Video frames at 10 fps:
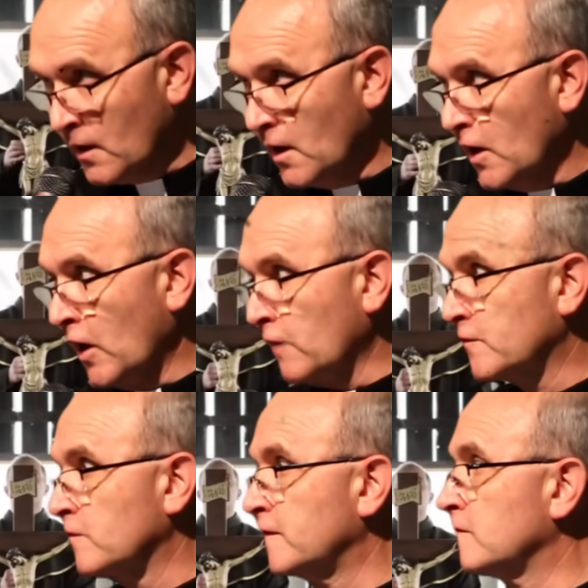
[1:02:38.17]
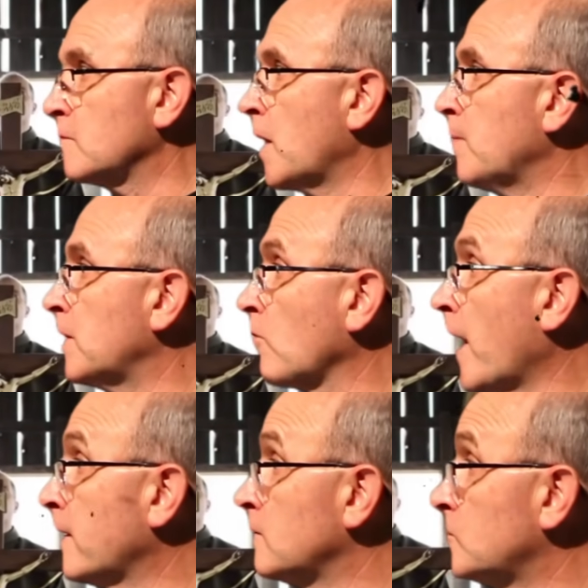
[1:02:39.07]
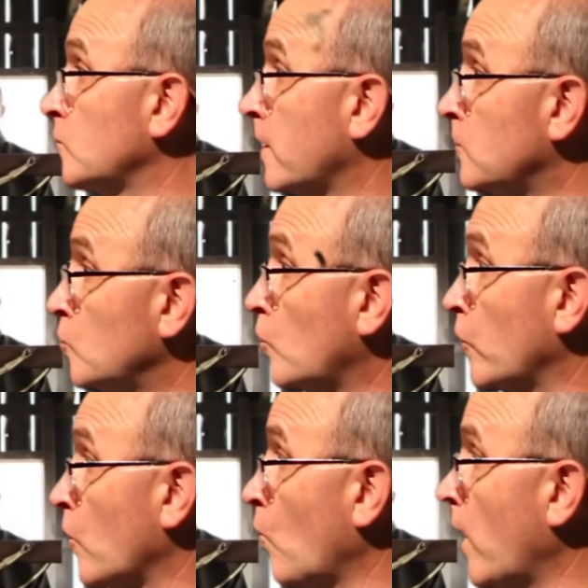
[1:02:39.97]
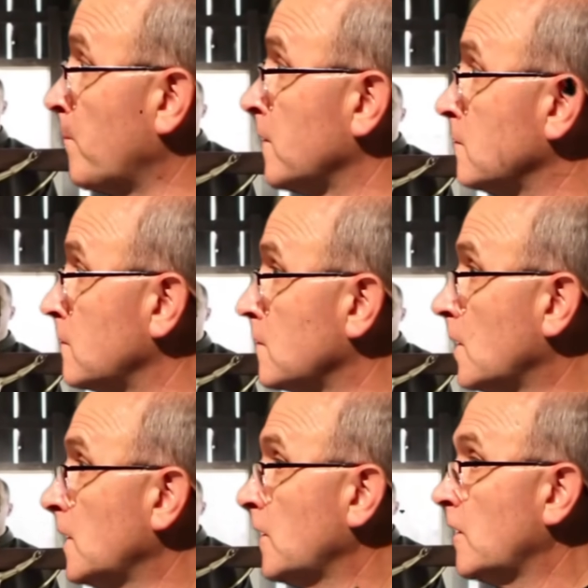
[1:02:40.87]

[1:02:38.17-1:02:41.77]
He grunted but held firm, his voice joining the others.